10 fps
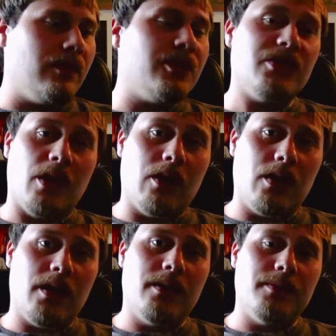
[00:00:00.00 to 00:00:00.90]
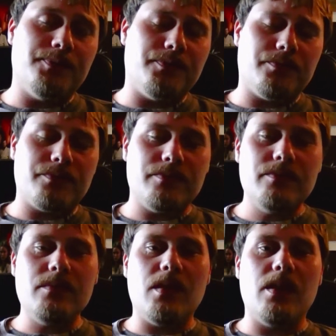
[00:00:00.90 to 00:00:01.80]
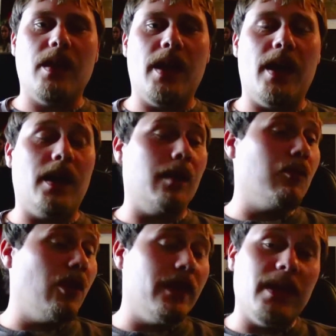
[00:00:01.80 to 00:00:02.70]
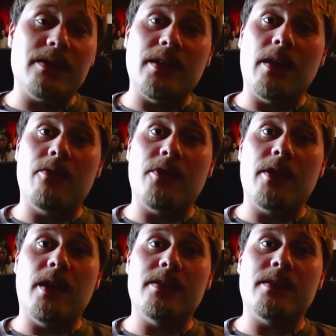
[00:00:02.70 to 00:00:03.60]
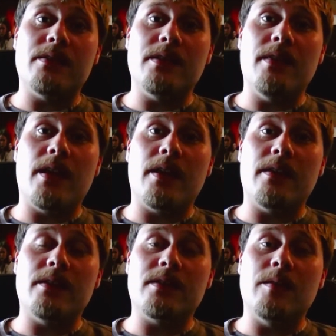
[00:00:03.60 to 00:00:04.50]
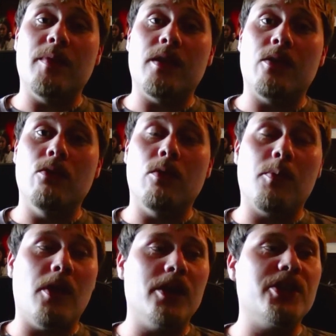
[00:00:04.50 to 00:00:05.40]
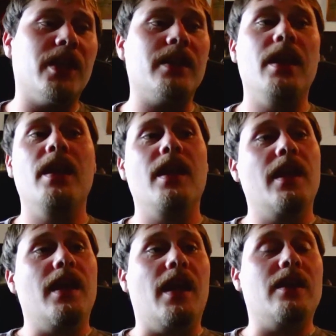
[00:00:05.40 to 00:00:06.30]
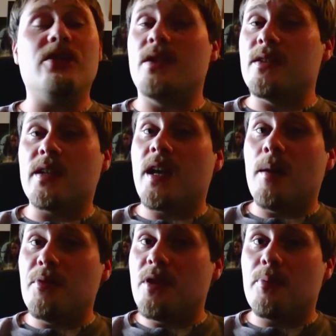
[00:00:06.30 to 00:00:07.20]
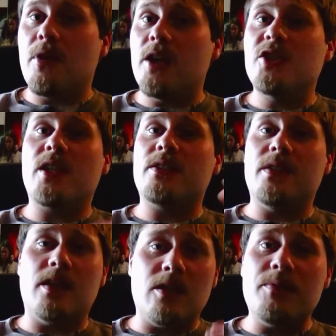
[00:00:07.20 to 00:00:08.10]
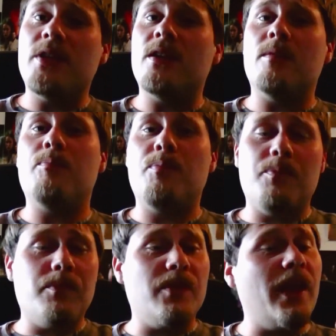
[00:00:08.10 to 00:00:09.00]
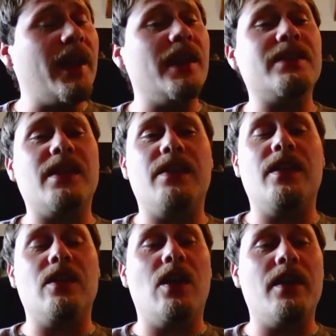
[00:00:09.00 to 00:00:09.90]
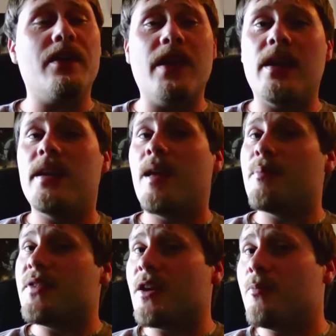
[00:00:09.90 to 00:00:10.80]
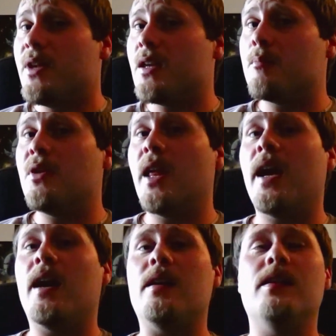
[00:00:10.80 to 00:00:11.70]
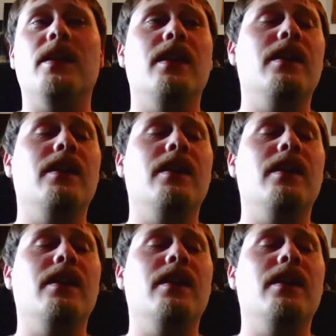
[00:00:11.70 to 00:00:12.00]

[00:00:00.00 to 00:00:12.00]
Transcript: started and I'm really excited for you guys to see that. I think it's going to be a cool project. And so there's a couple of projects that are that are like I said, they're not there yet, but they're being planned.